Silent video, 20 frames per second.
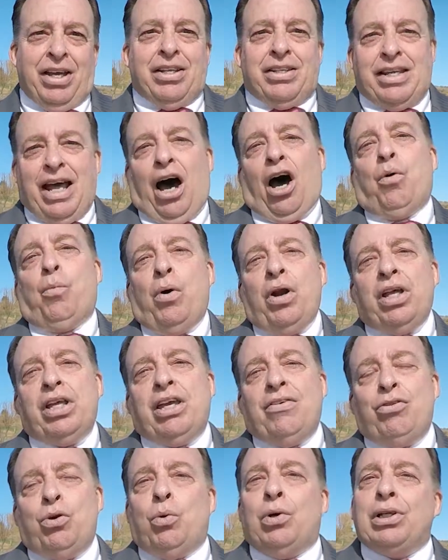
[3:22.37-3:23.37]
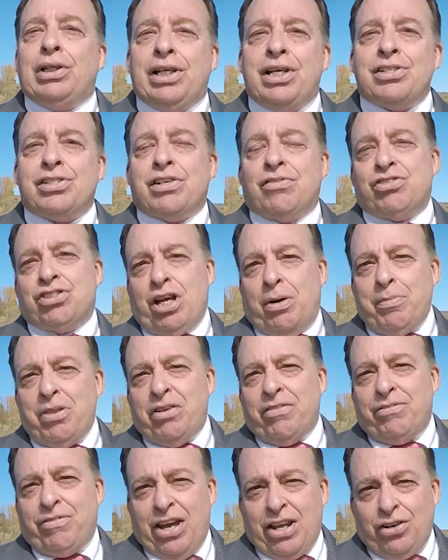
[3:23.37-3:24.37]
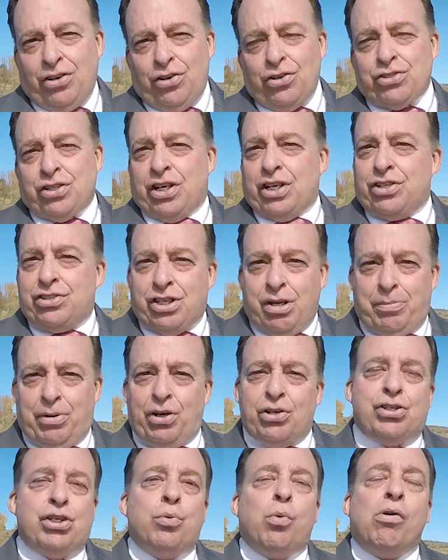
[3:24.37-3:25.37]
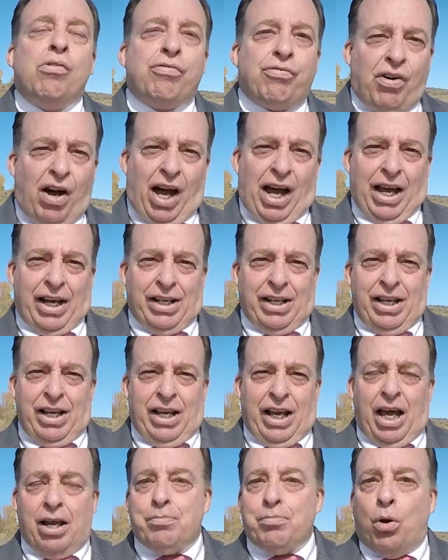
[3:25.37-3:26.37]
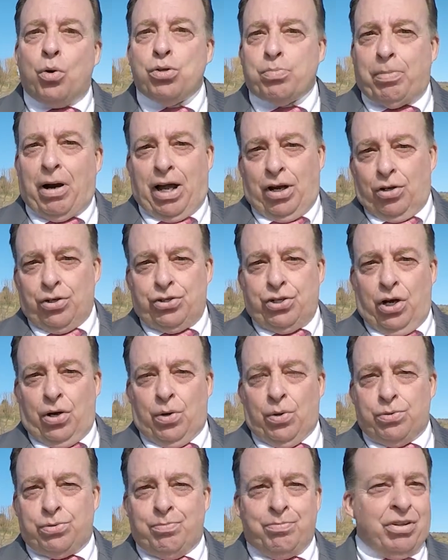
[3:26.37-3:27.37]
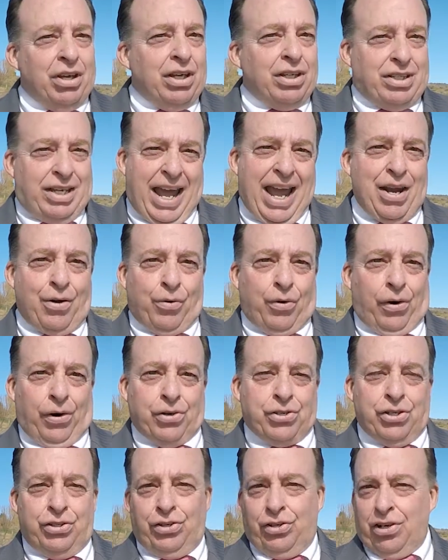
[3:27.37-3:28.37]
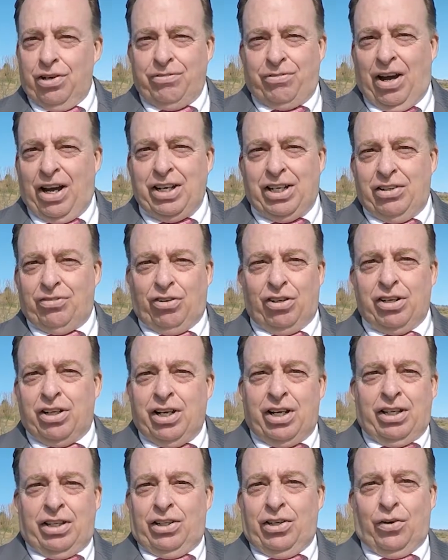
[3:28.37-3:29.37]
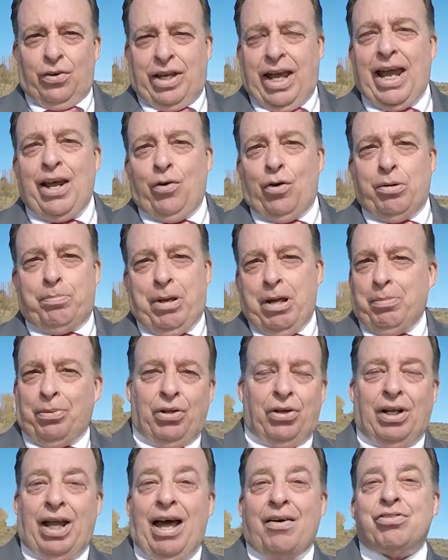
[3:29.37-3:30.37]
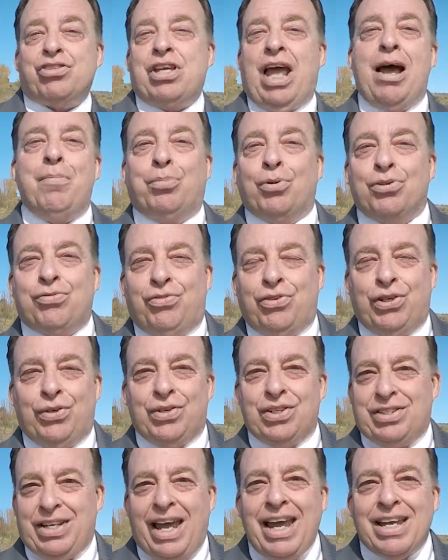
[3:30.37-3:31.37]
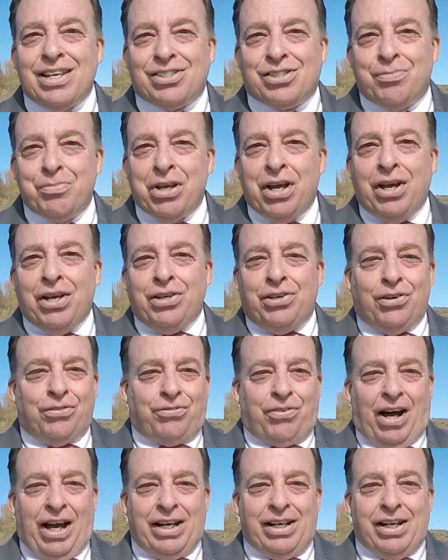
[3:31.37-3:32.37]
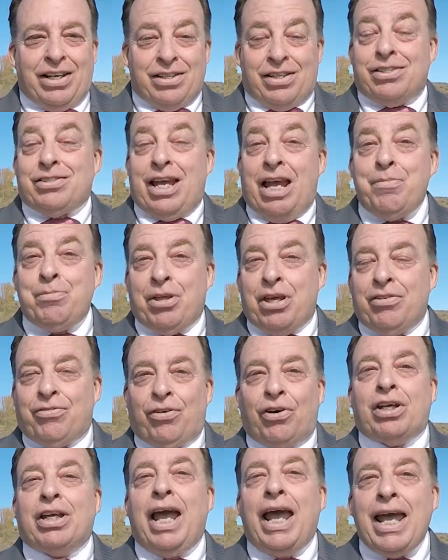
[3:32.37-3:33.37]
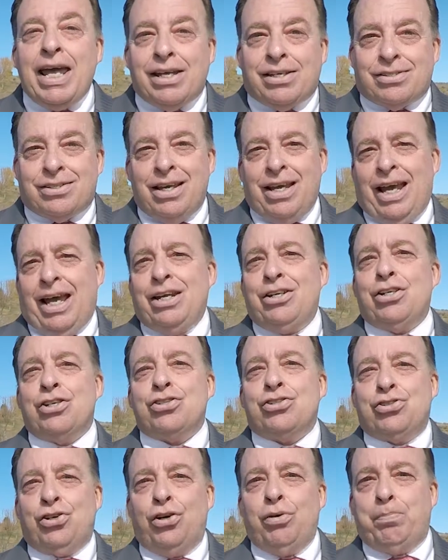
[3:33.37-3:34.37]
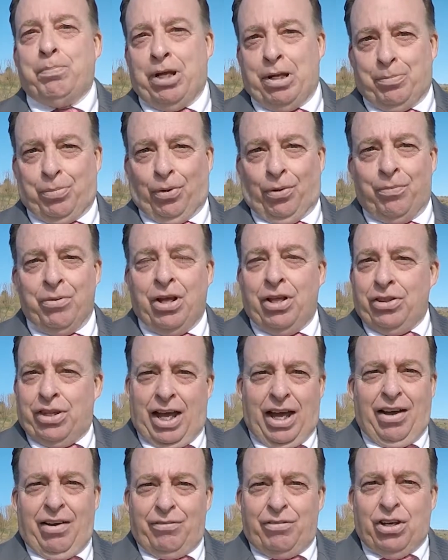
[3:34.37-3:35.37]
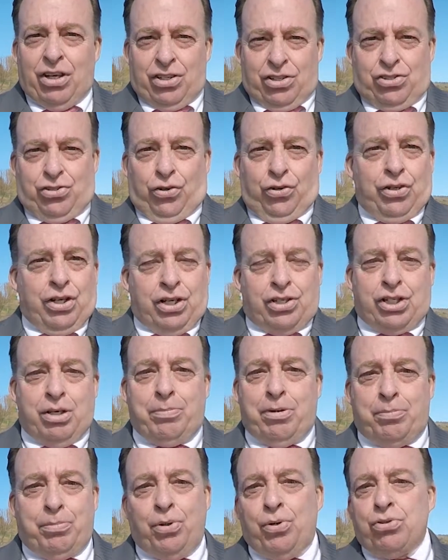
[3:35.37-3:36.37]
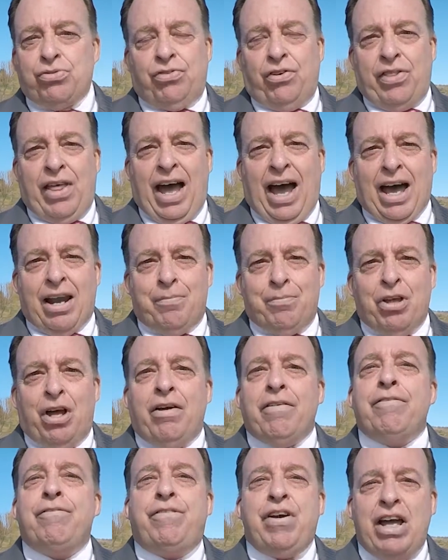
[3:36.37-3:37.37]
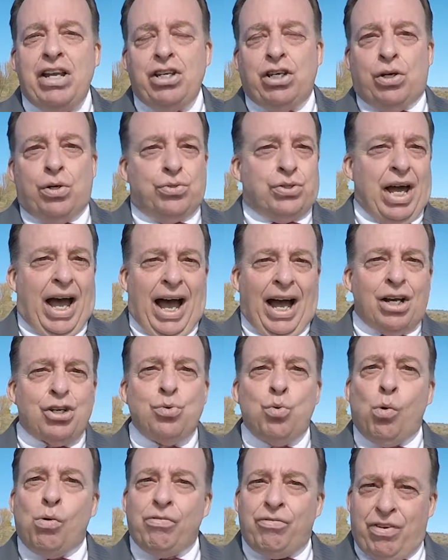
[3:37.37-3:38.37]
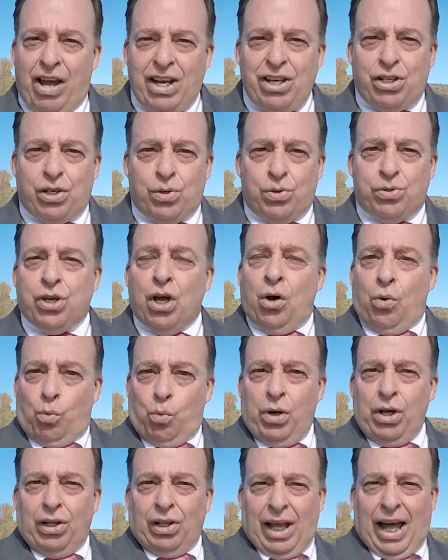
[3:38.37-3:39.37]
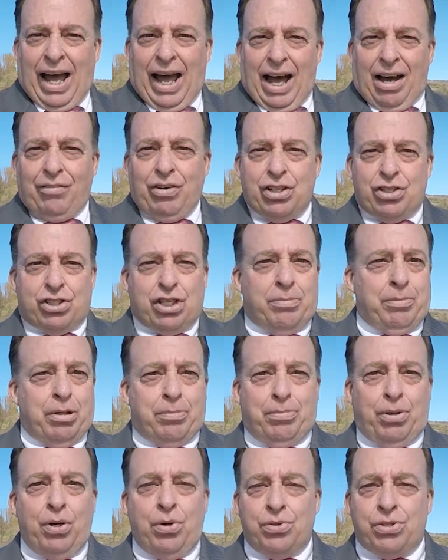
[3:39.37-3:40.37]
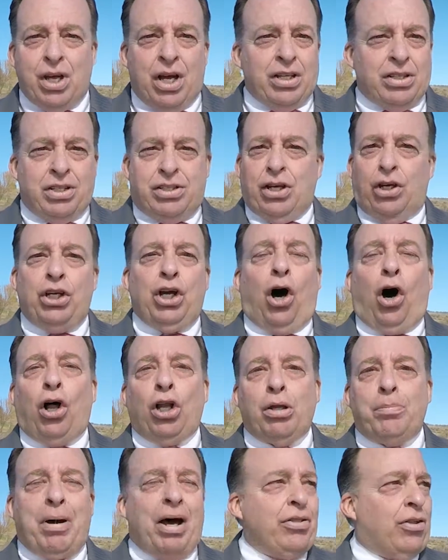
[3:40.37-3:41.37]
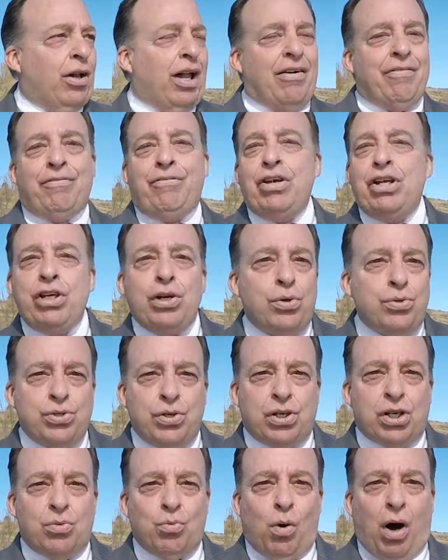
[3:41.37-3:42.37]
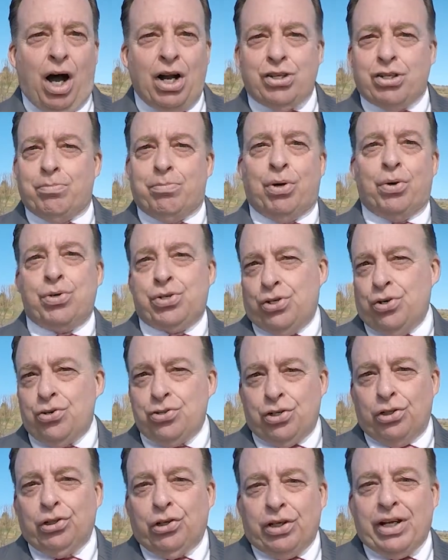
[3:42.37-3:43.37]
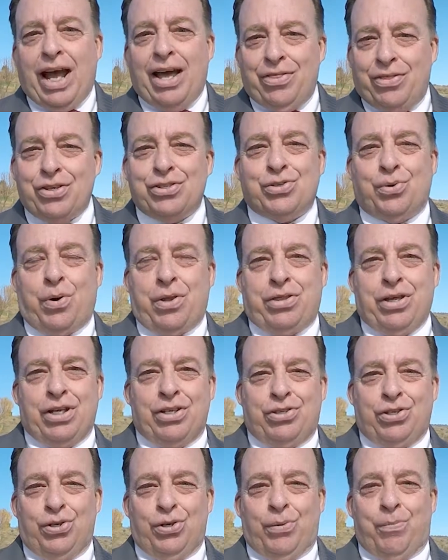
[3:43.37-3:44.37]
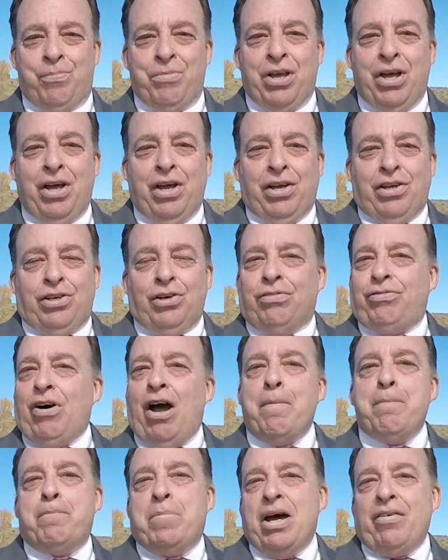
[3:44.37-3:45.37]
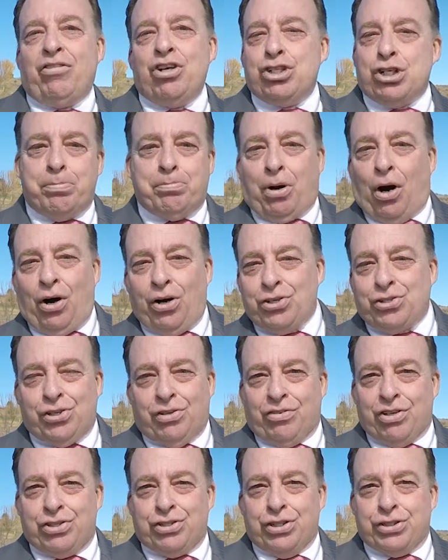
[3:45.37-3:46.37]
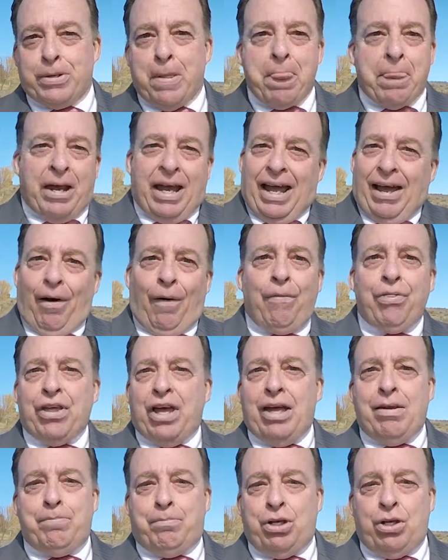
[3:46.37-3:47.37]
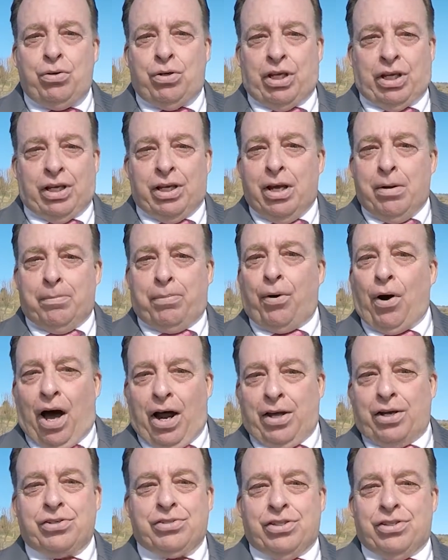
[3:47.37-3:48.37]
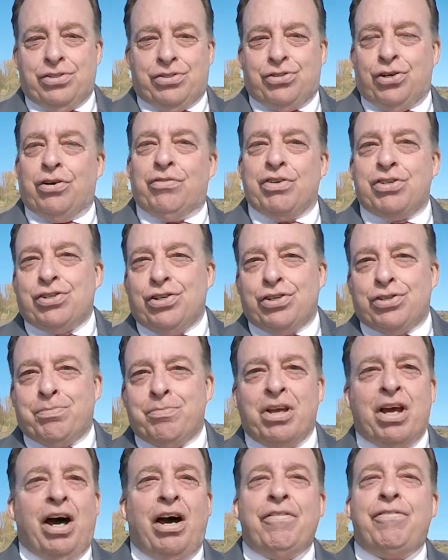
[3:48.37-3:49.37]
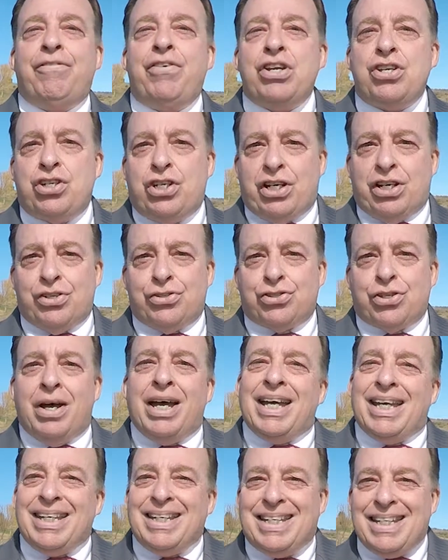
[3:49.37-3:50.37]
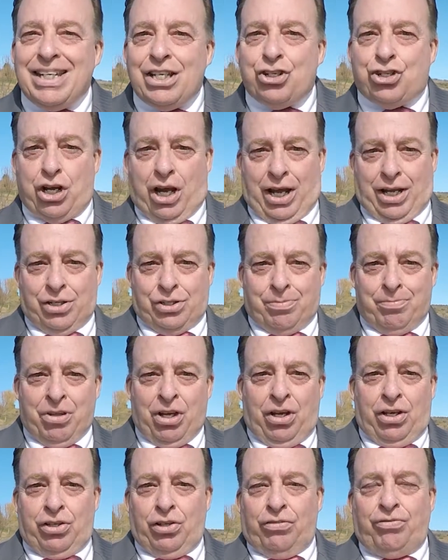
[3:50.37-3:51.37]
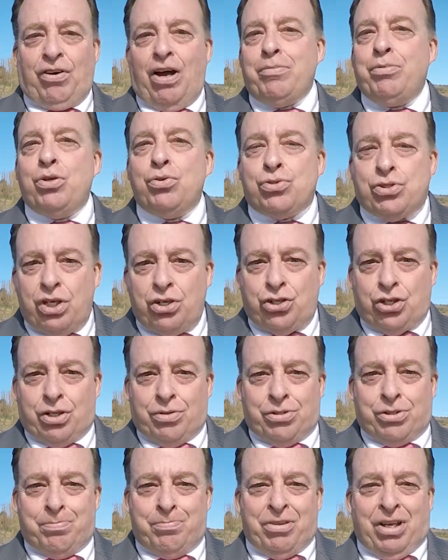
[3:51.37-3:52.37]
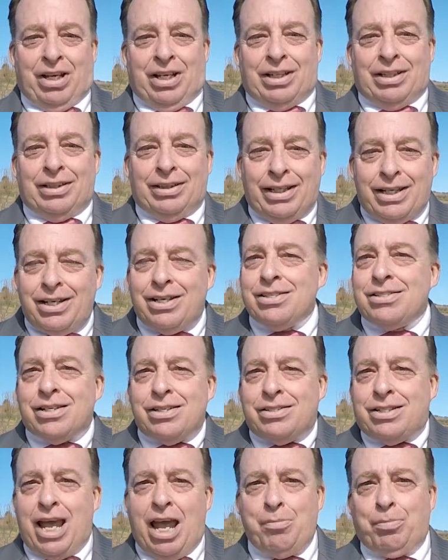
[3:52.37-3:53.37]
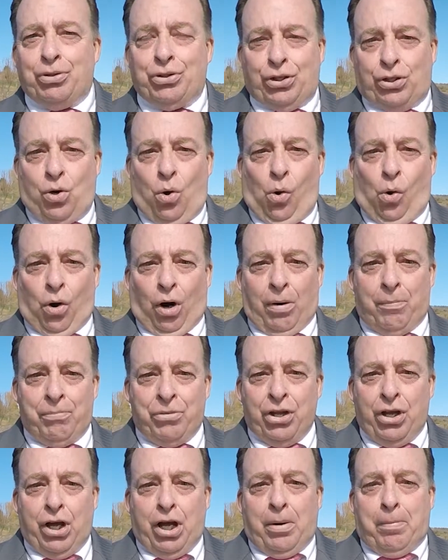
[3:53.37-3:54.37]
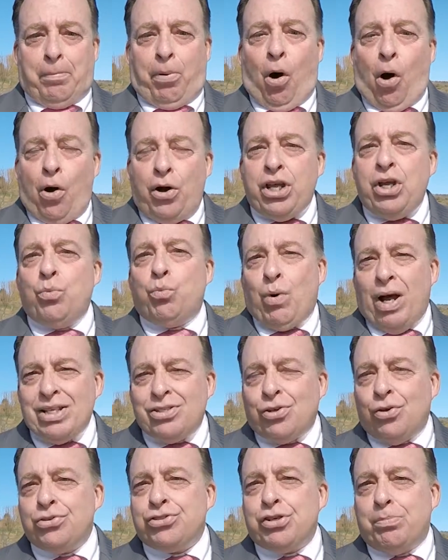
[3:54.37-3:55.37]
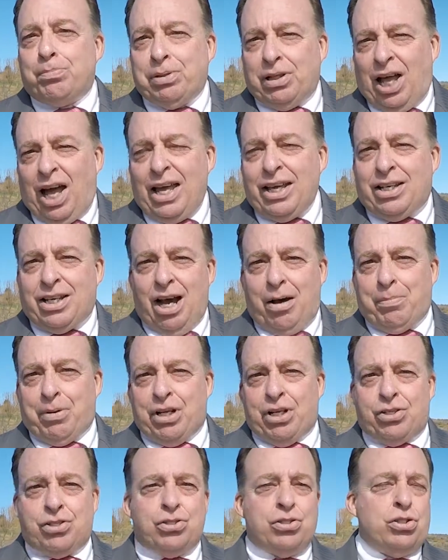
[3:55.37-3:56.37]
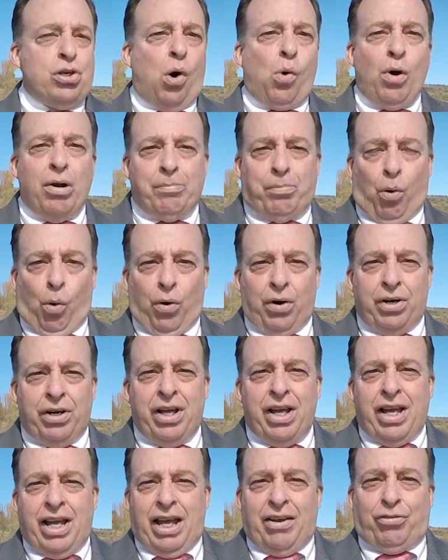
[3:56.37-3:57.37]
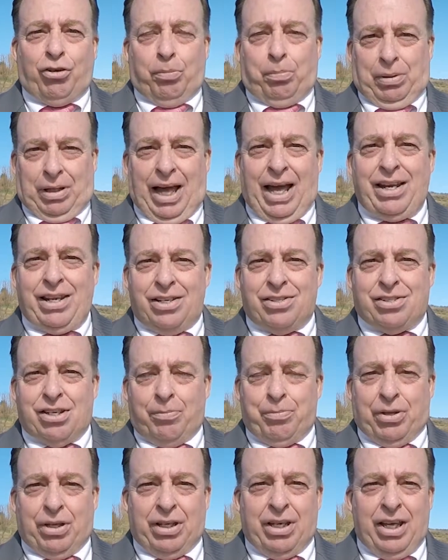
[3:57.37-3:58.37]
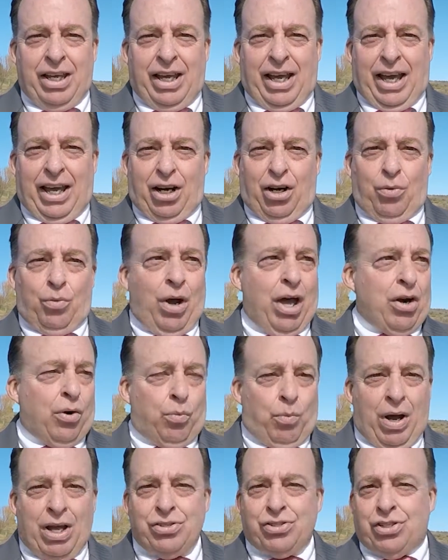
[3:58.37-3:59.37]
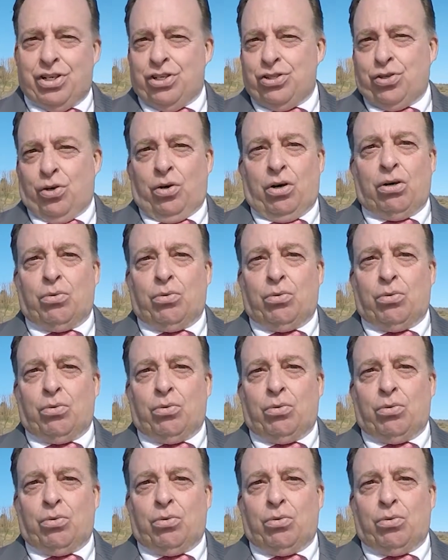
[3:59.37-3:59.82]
Now, I want to give you a list of some of the vendors and exhibitors you will find at most bridal shows. Caterers, you're going to find different, catering people that'll have samples for you to taste. You'll find the same thing for cakes and dessert people. They have certain exhibit booths for that. Venues, actual venues will have exhibit booths to tell you all about. They'll have videos you can watch and brochures to look at and this sort of thing too. You'll find beverage and bar services, health and beauty products and services, officiants, DJs. You'll find musicians, linens and table decor. Party rental supply companies, so important if you're planning something at a residence or a